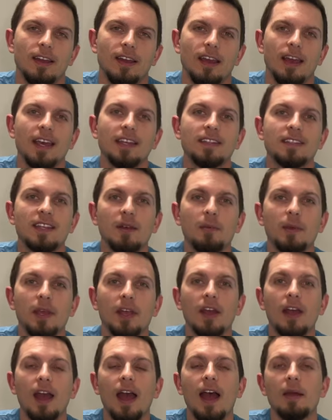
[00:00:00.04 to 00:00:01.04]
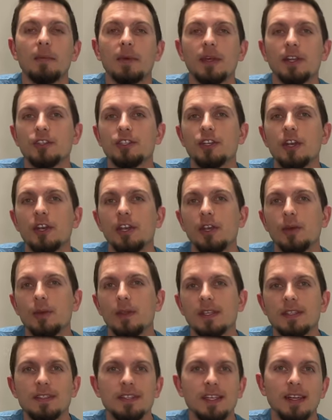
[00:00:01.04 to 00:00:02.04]
Hey, Tim here. I'm gonna show you the
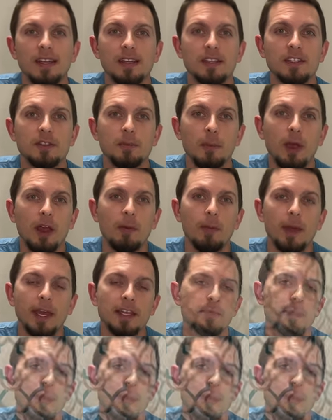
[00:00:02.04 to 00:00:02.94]
Zinus SmartBase